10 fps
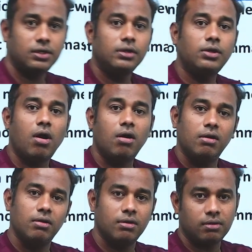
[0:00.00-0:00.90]

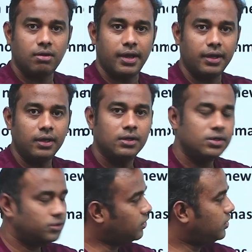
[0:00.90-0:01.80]
tall guy.
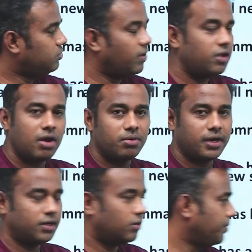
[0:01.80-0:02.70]
So this way you have to
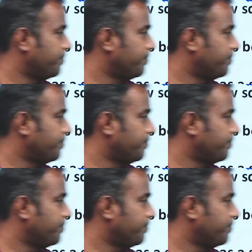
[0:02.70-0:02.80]
write. Okay,